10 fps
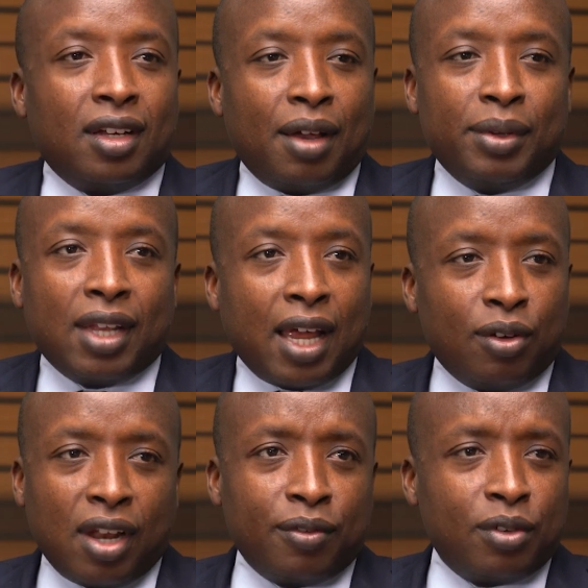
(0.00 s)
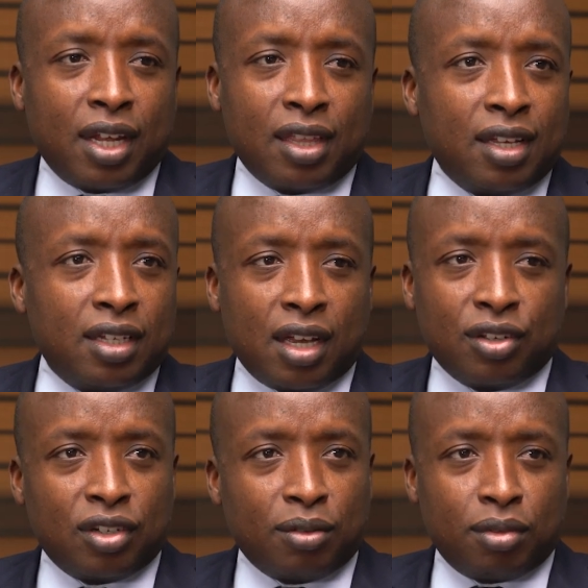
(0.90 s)
I mean, I don't have to write the
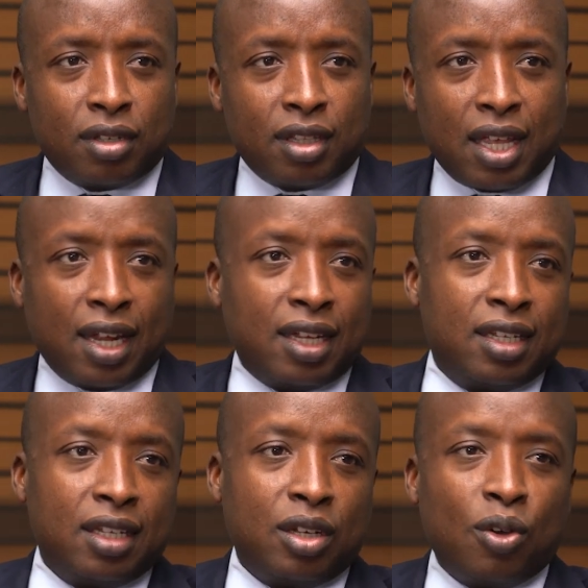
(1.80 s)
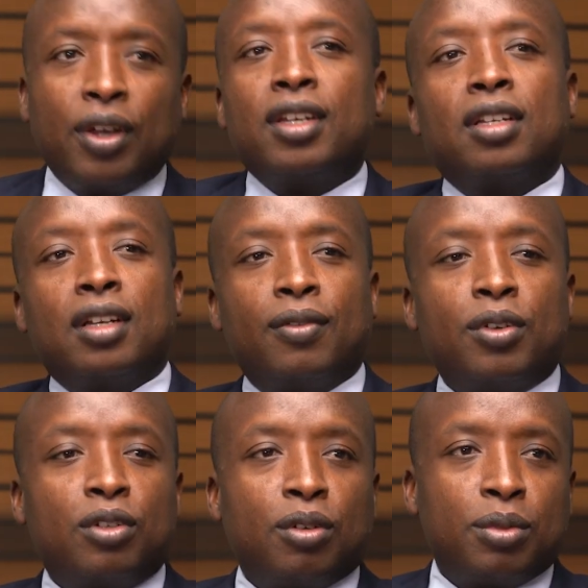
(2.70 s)
internships that I did or
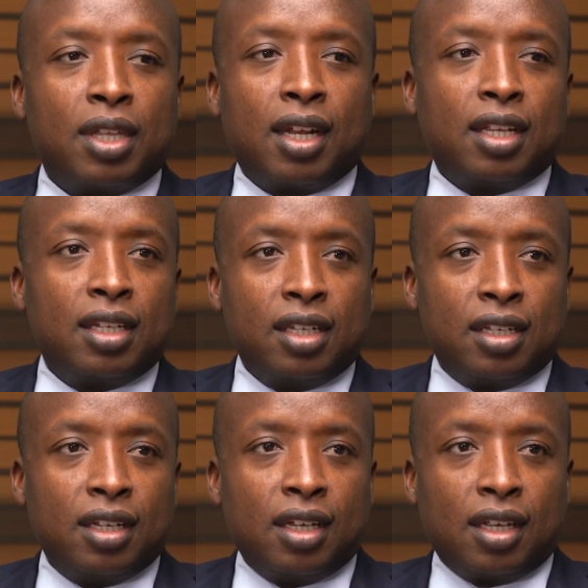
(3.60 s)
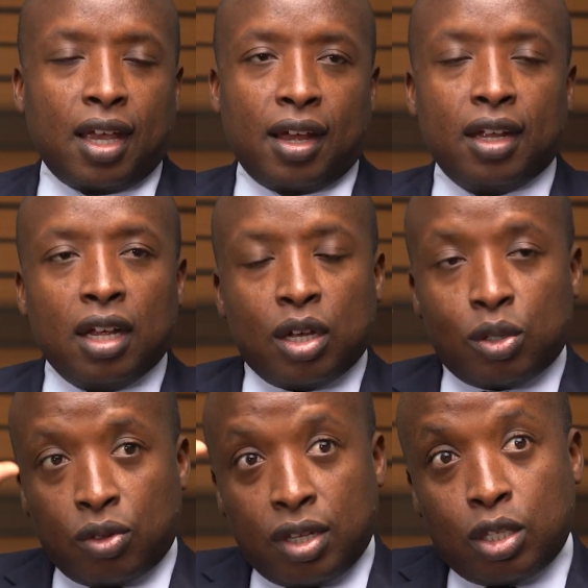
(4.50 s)
entry-level jobs that I did. Yeah.
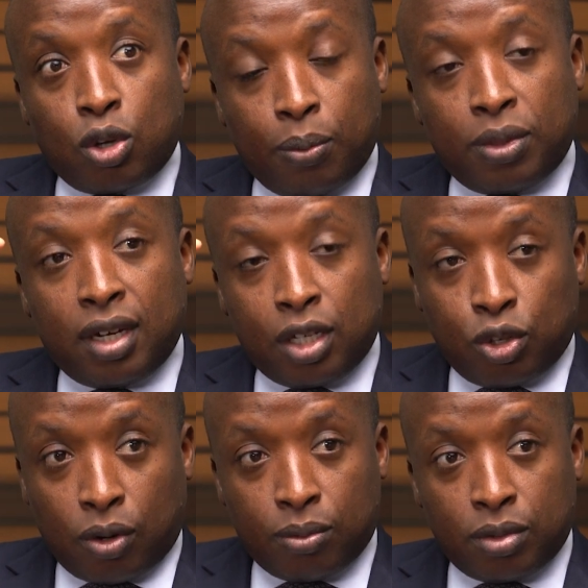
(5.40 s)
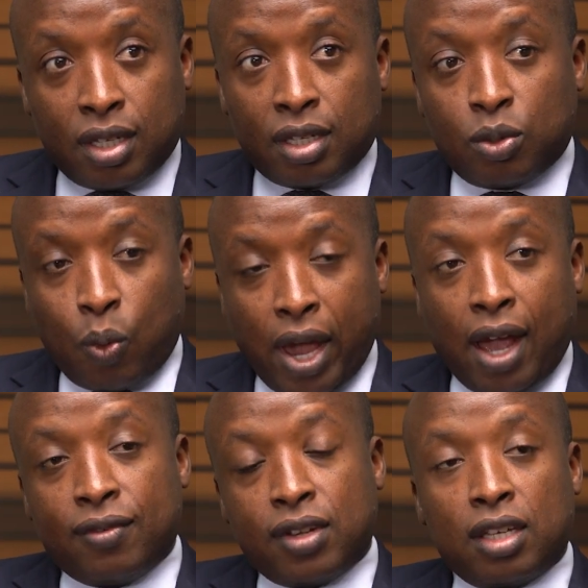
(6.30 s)
So these top 3 jobs is where
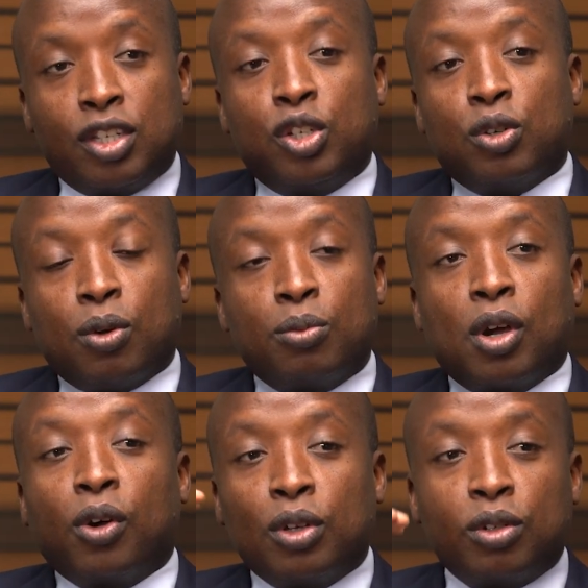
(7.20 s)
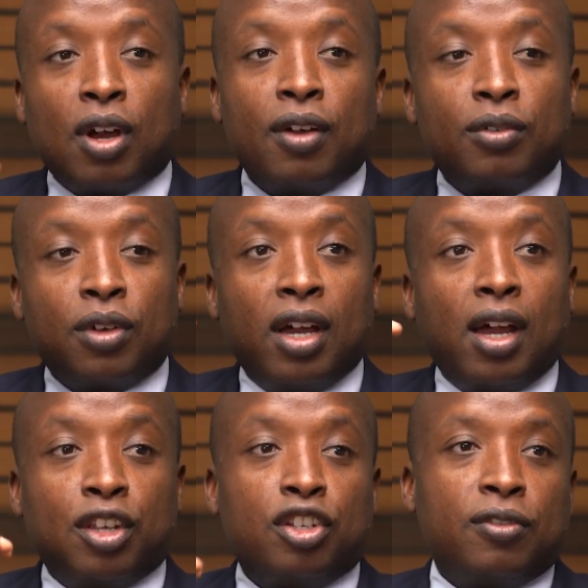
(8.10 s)
after each job you're going to have your
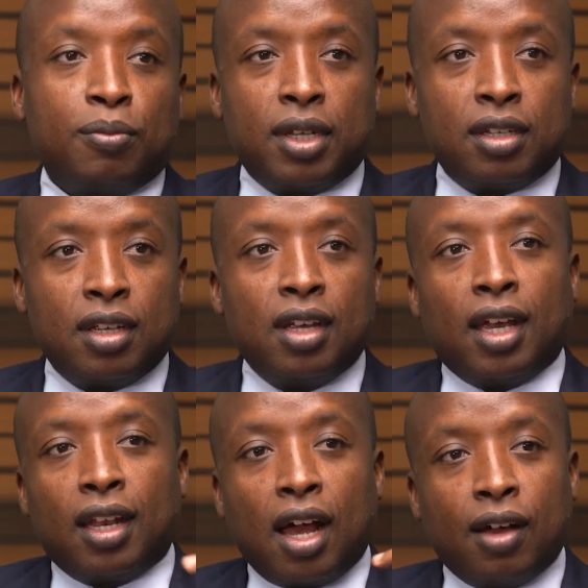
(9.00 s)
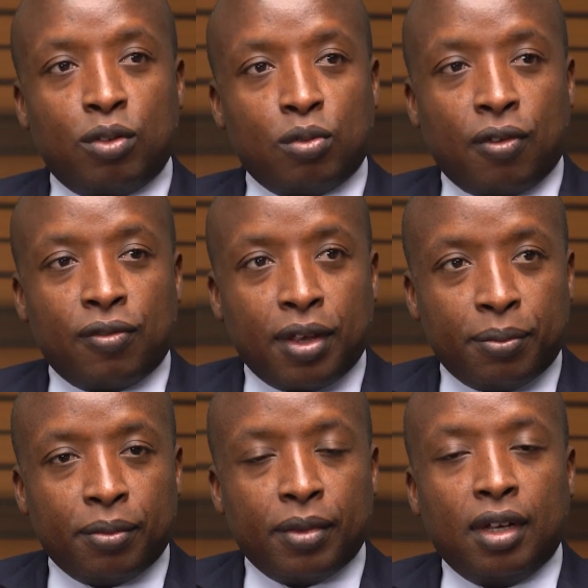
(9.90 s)
achievement and have 2 of them.
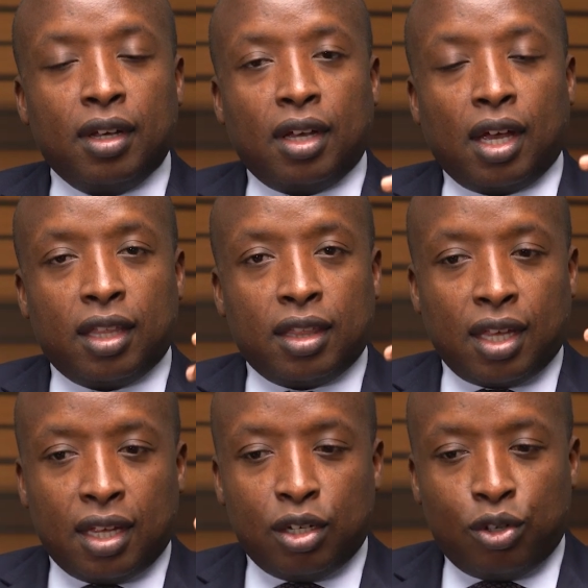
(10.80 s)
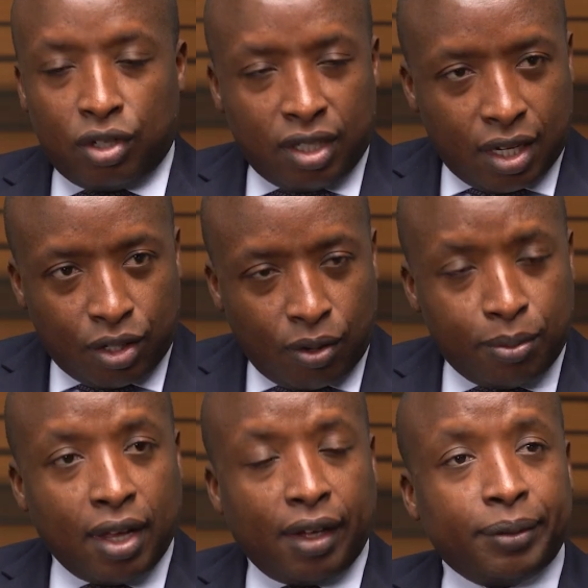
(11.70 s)
And then don't just
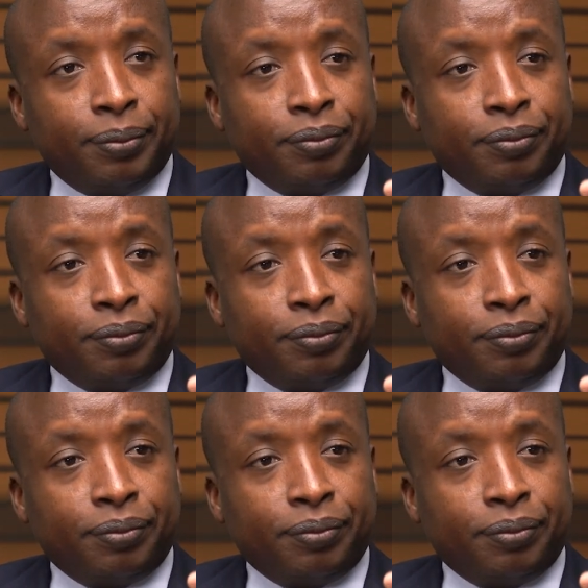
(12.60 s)
stop there.